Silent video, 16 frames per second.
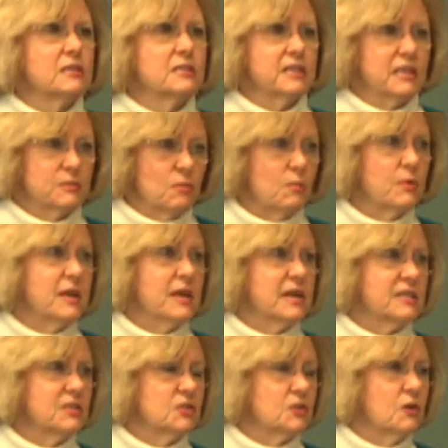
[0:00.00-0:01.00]
because that's when we
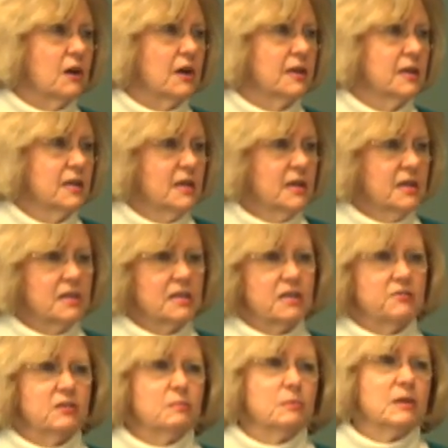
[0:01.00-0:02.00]
had to start
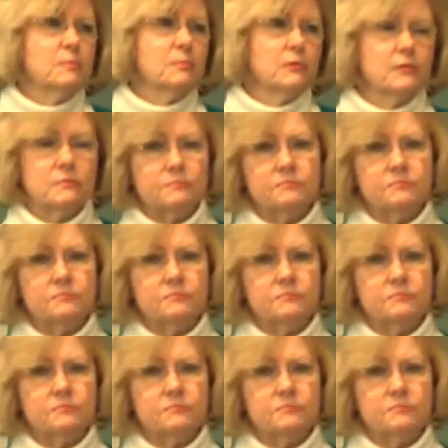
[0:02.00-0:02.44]
giving people